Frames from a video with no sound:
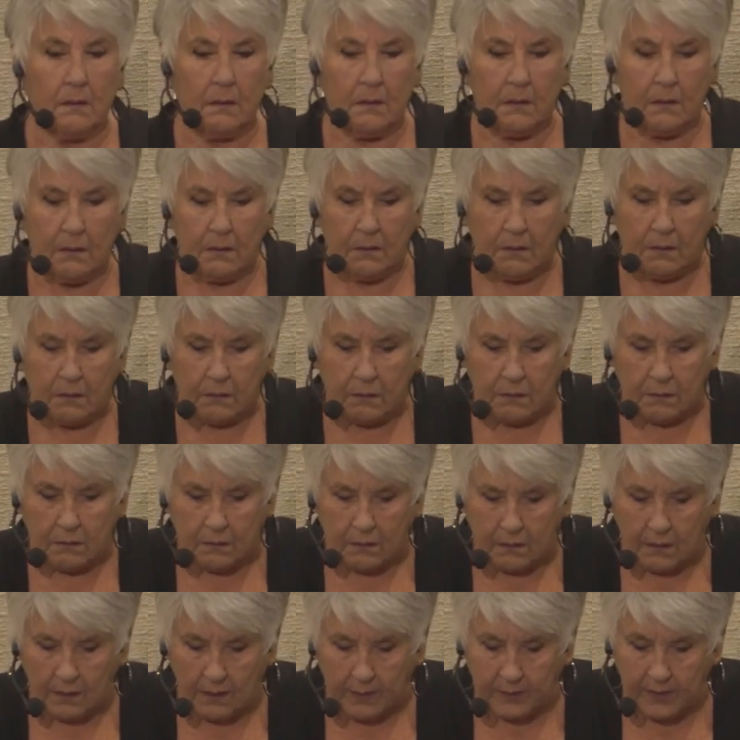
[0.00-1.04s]
Oh,
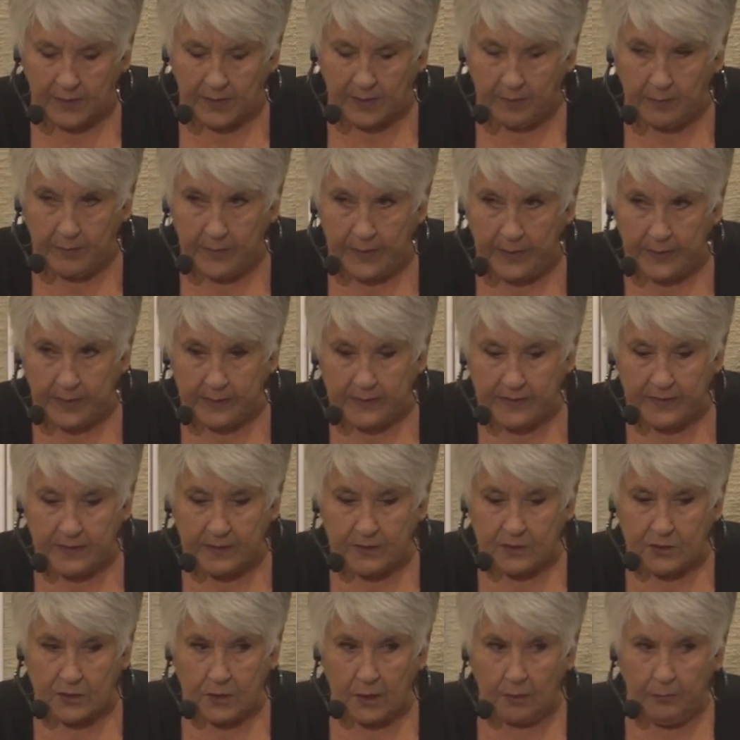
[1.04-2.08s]
I'm committed to
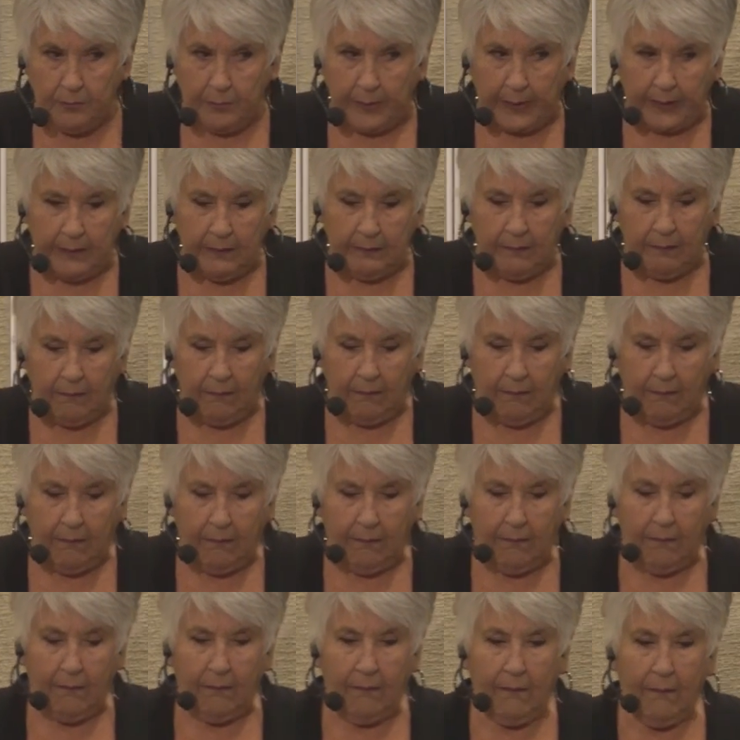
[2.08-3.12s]

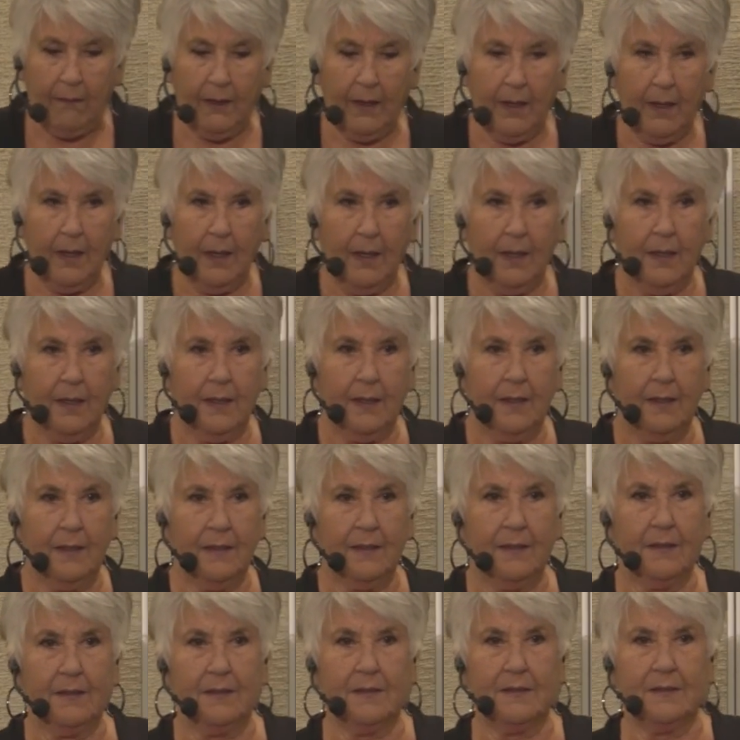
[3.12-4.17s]
jumping.
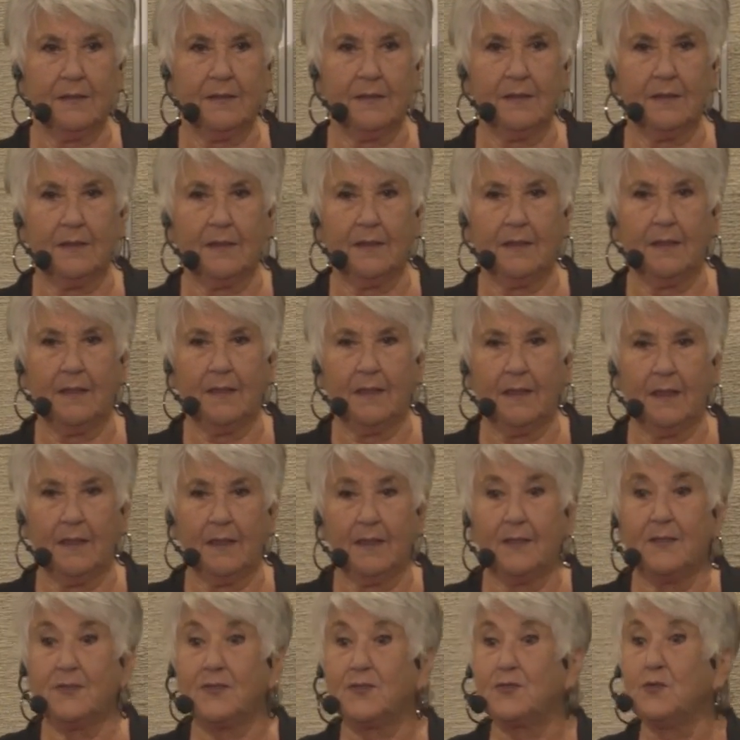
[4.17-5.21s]

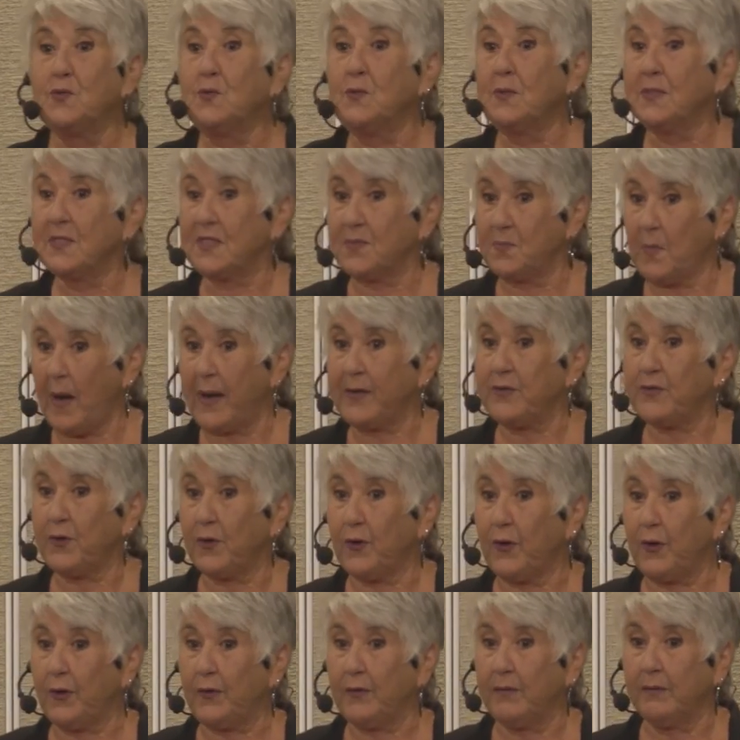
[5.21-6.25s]
Soon it's my
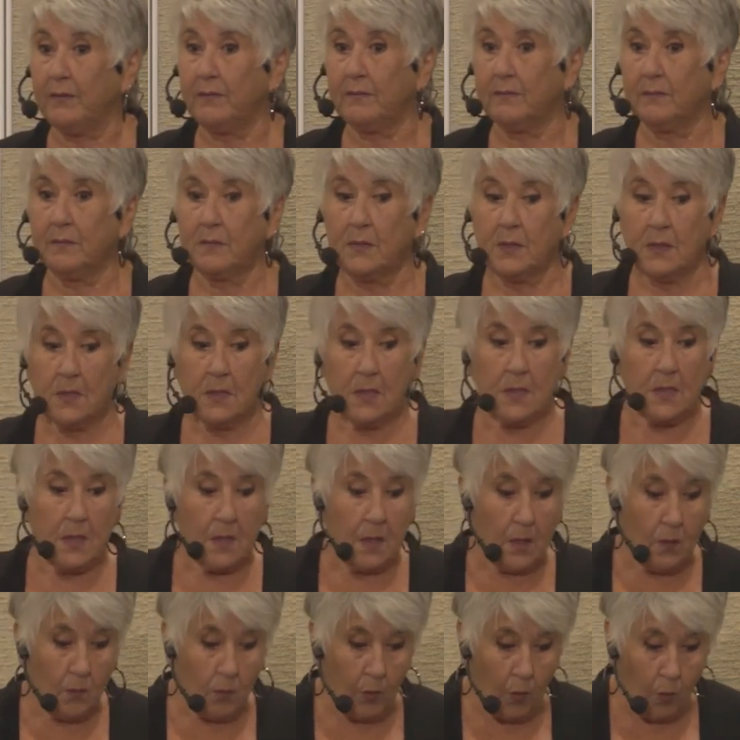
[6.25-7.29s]
turn.
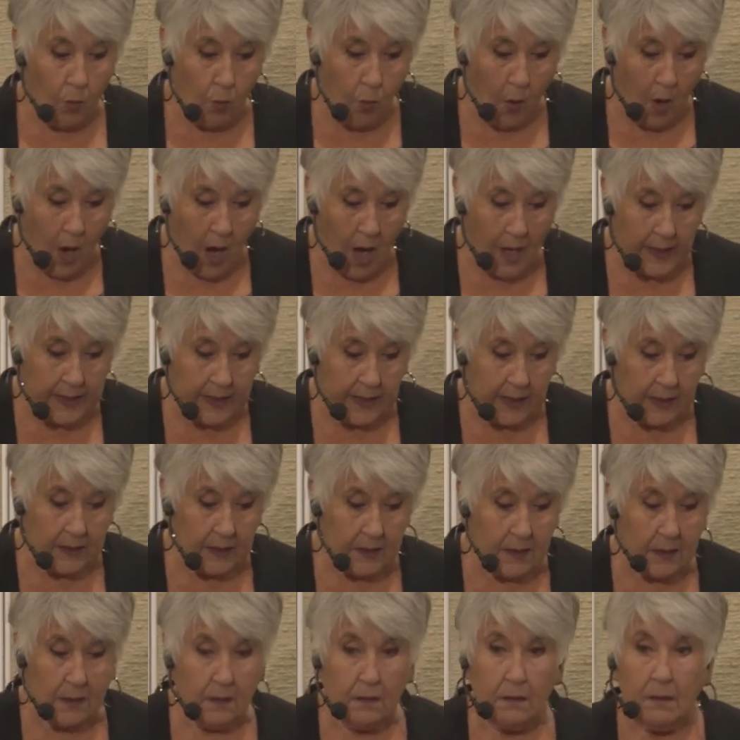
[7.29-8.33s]
We're
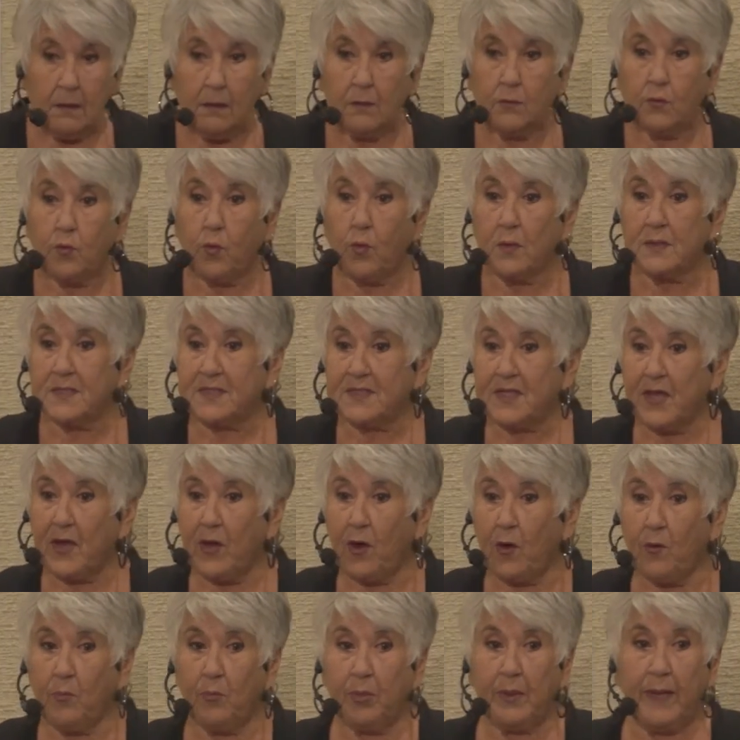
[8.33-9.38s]
walking towards the
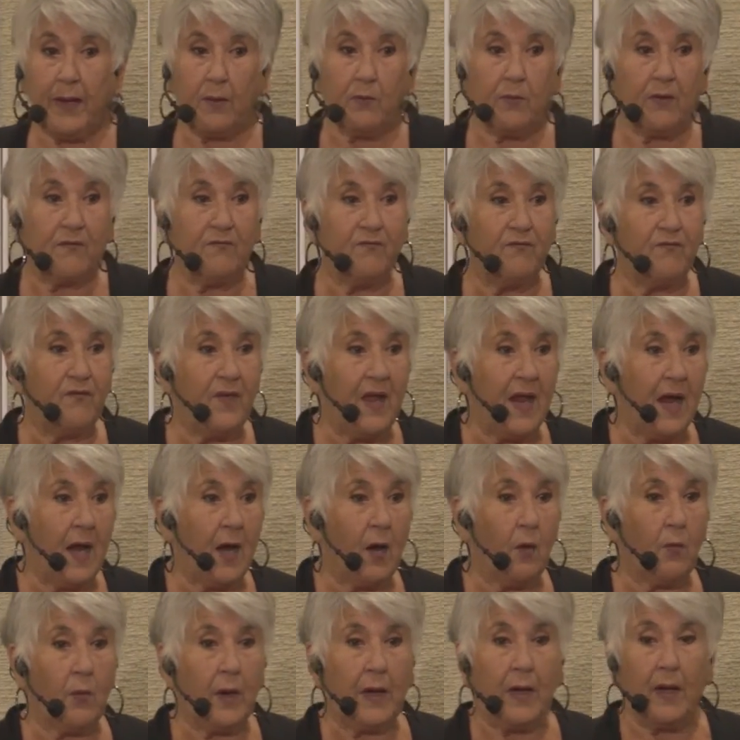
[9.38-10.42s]
airplane with
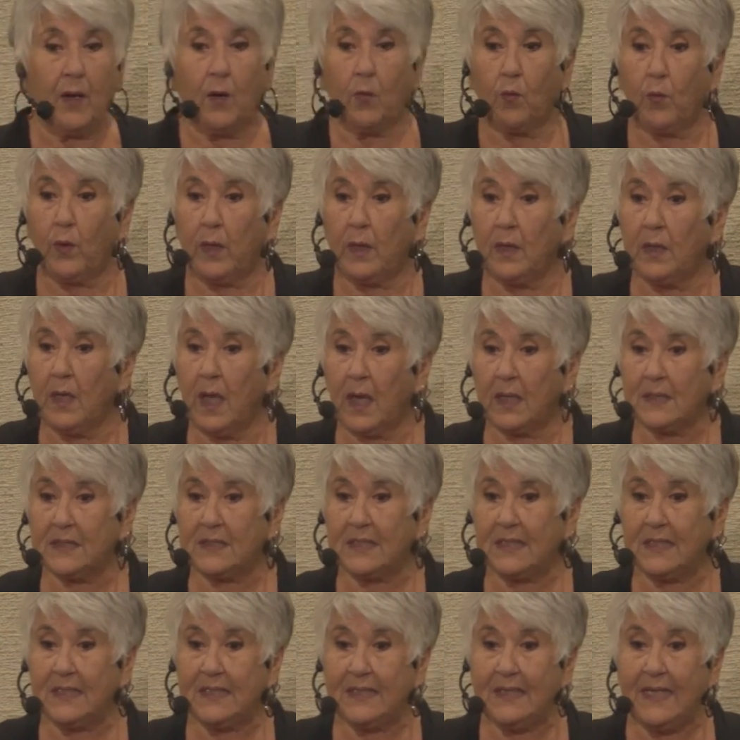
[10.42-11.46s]
very
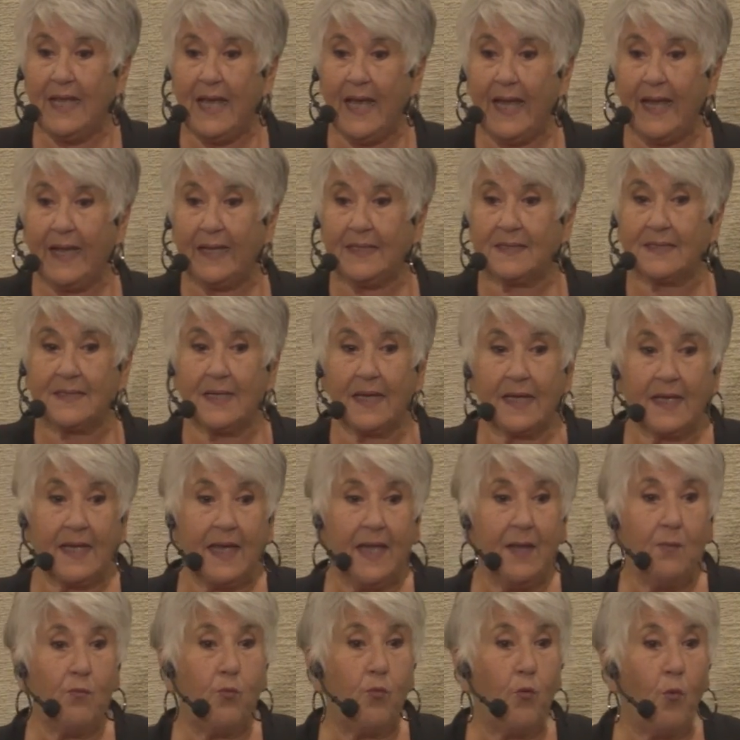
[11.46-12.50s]
reluctant legs that
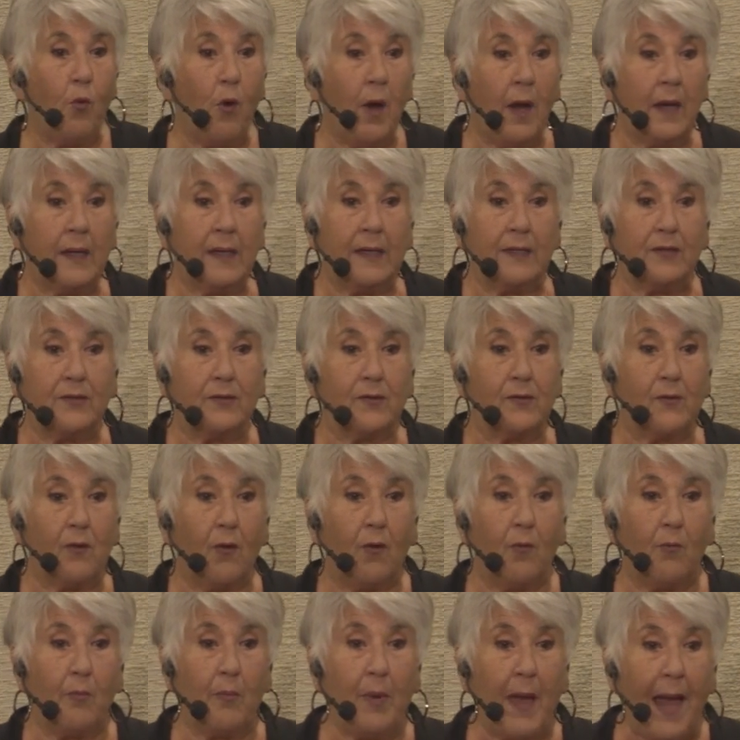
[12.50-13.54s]
keep wanting to
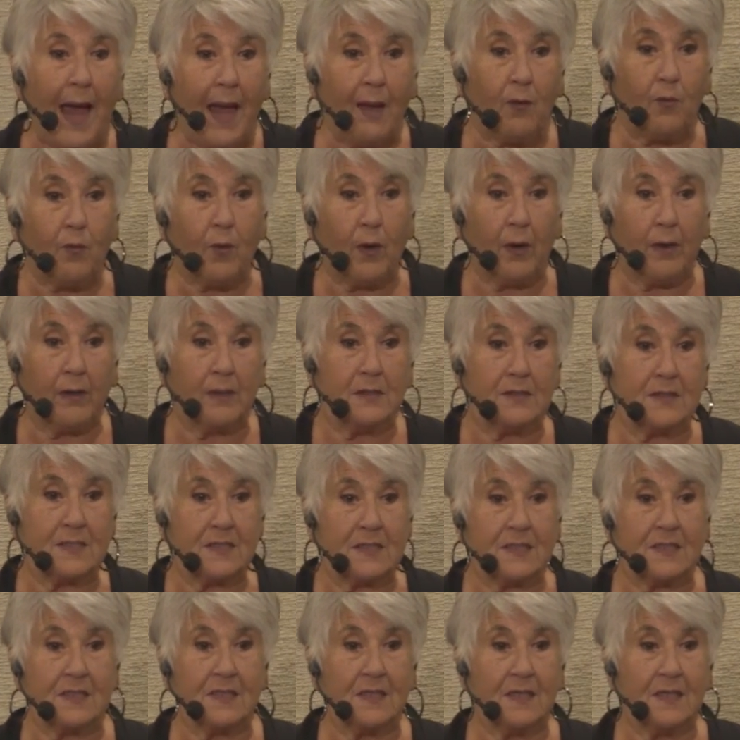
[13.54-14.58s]
go backwards.